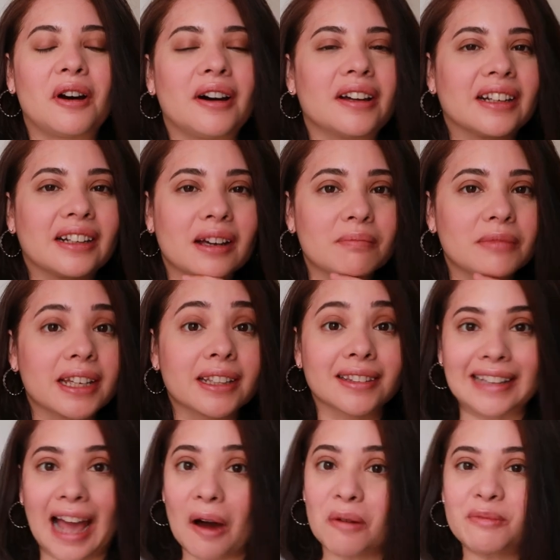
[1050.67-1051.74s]
on and I'm like,
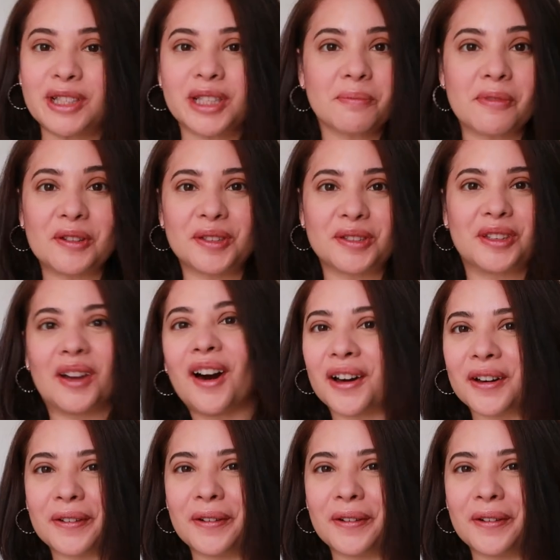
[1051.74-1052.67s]
now I'm supposed to talk.